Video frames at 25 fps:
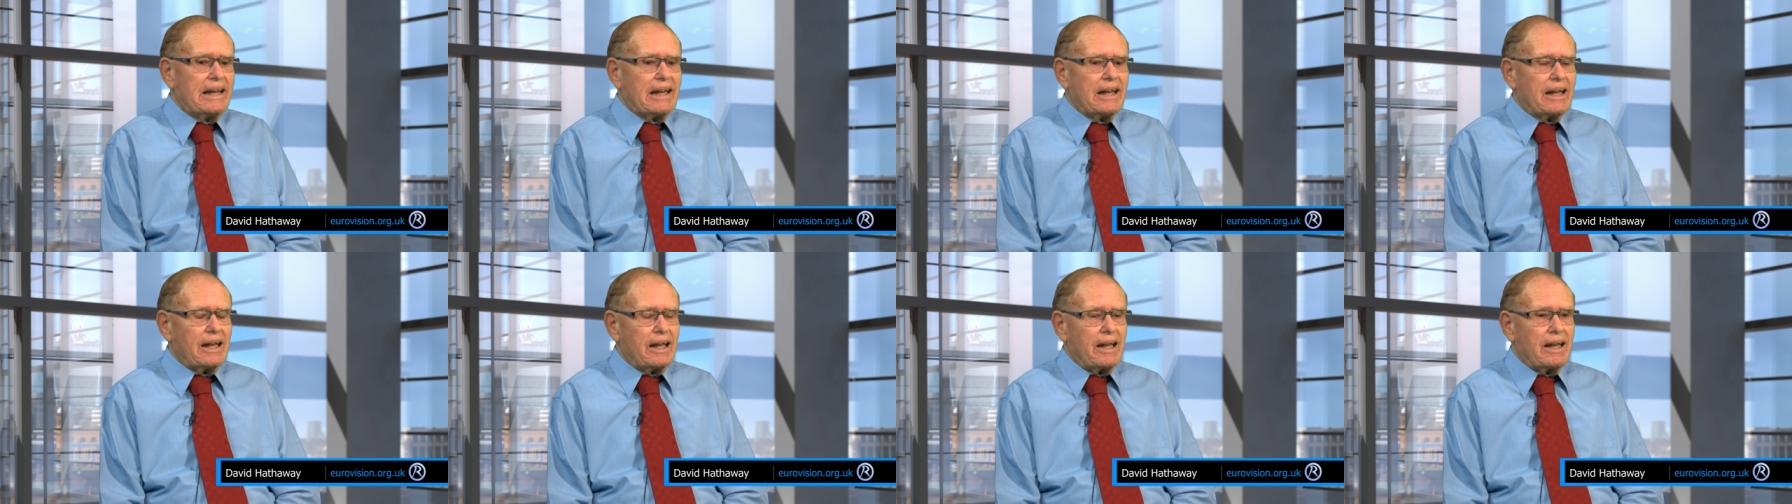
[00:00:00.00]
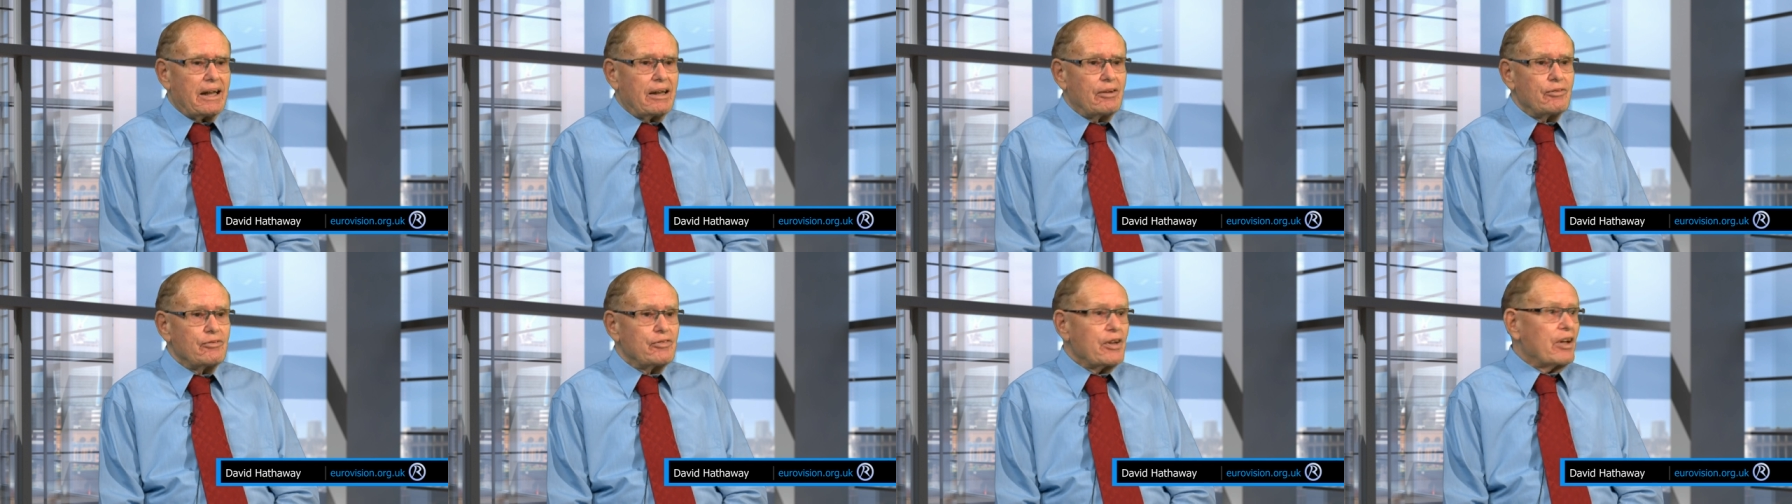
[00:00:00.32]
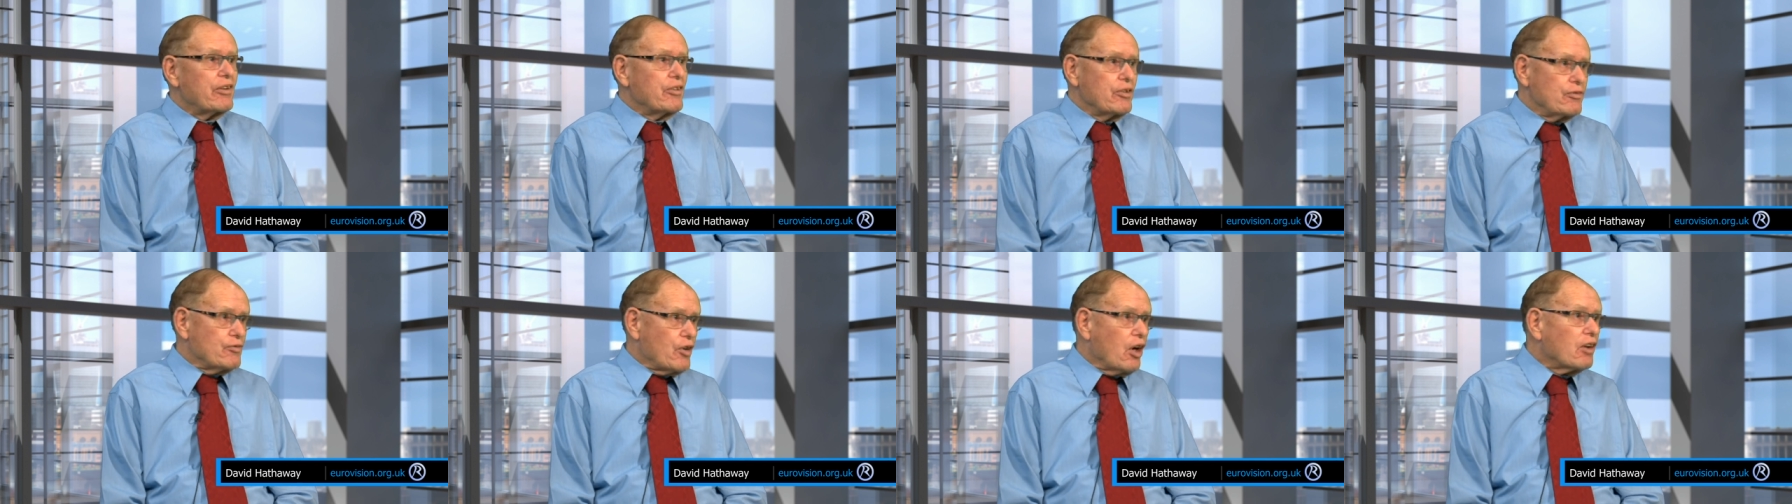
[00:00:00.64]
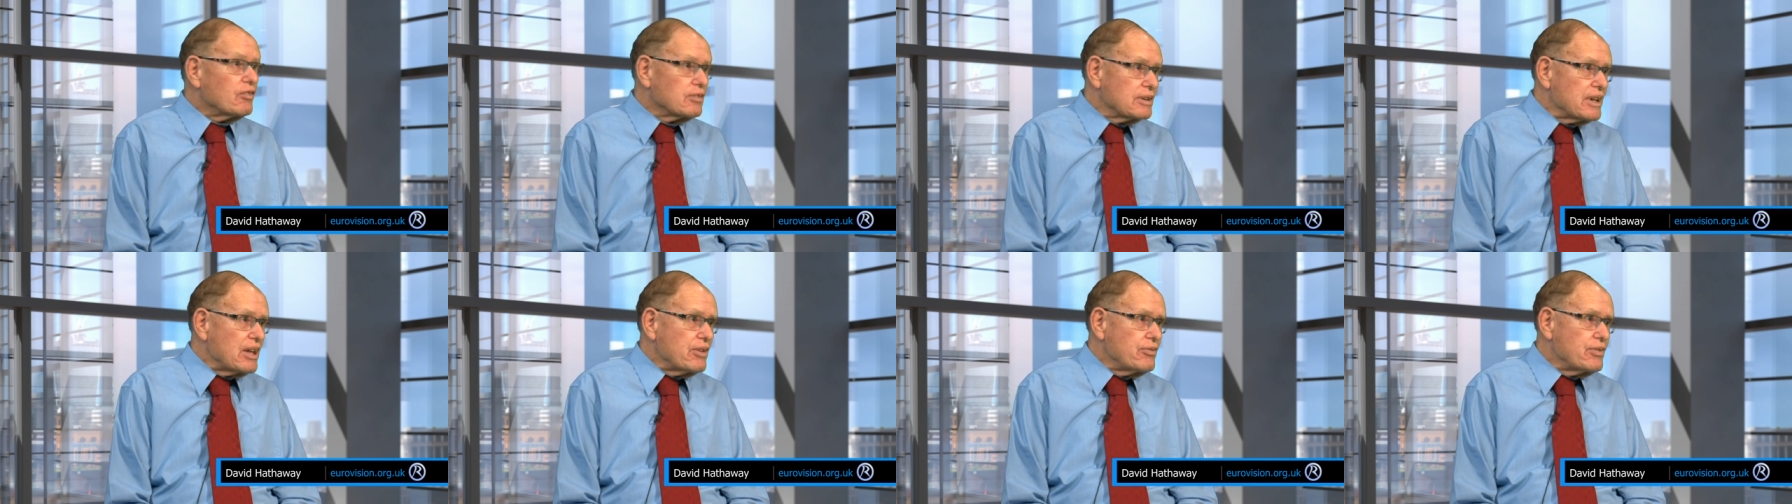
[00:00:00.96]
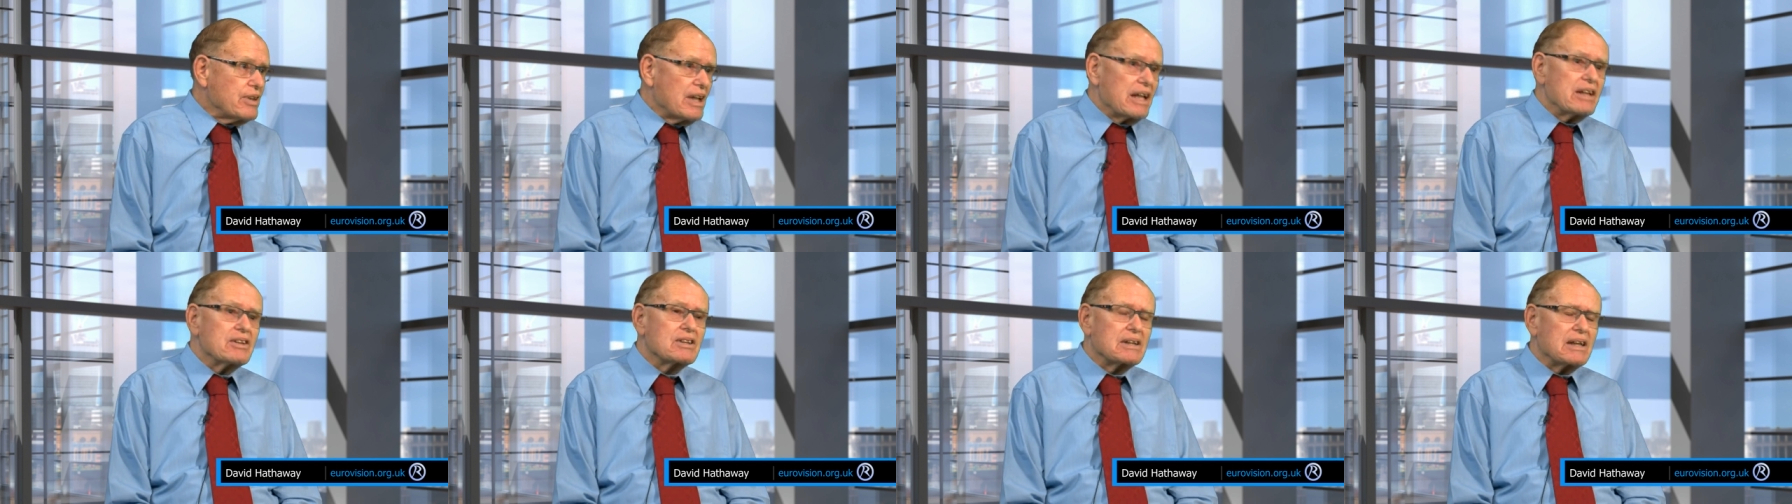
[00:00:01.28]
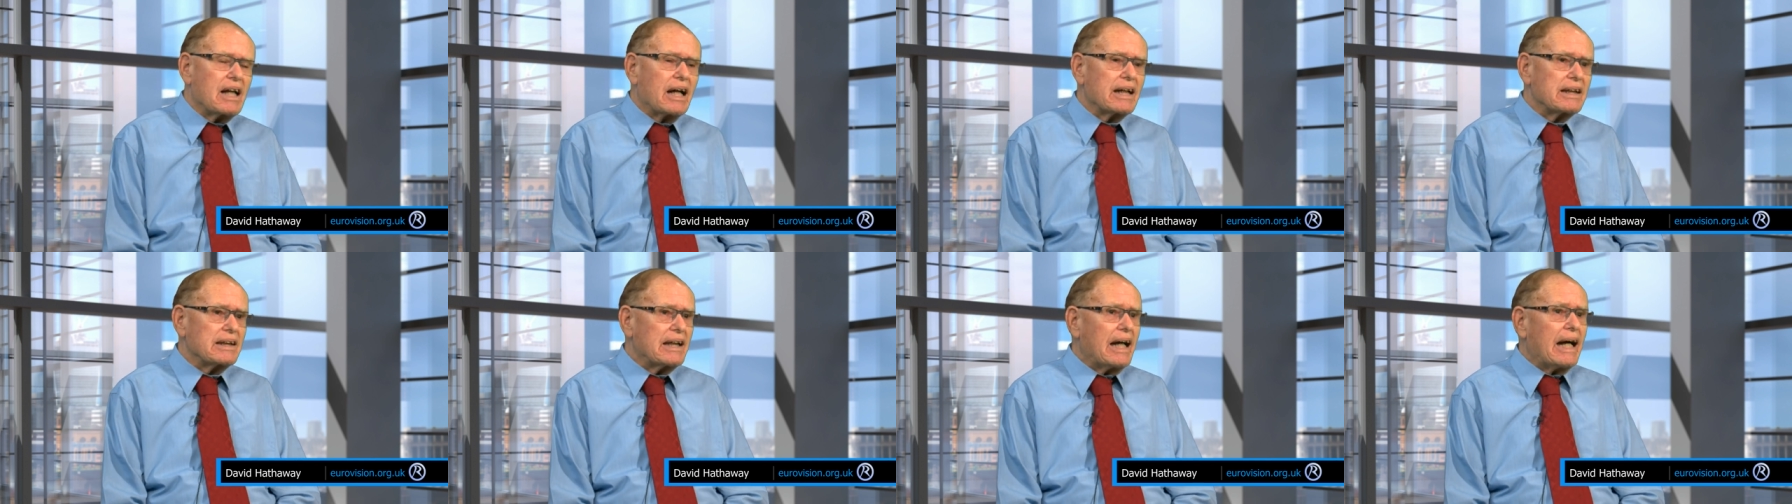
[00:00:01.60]
They're involved in things
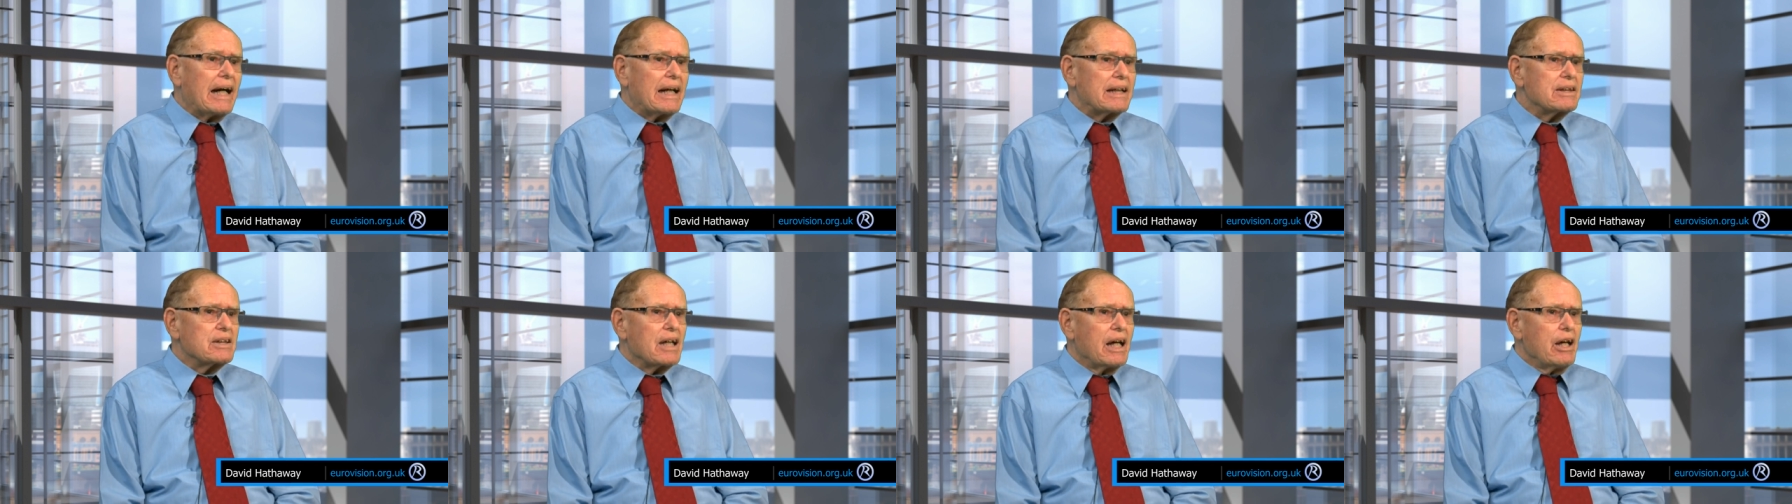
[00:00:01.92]
like that.